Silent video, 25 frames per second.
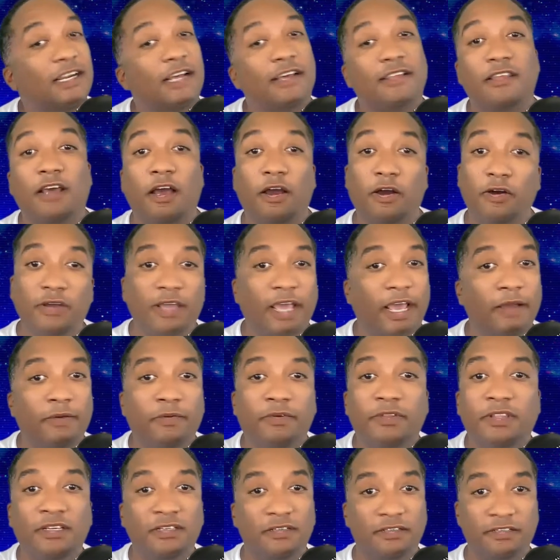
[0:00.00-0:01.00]
I thought, okay,
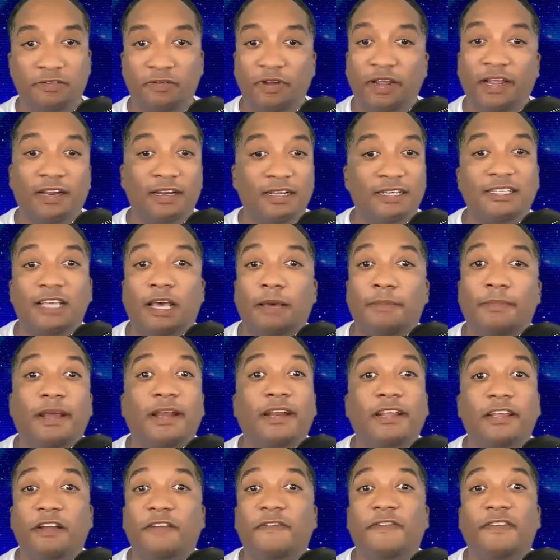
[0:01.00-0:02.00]
well, this is great. At least I made
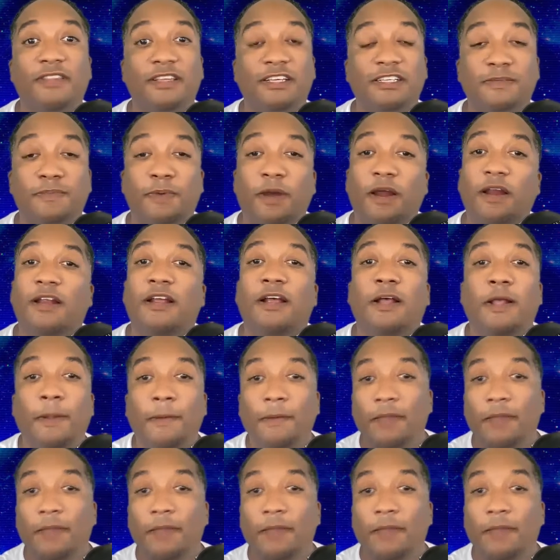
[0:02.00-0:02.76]
it here for this part.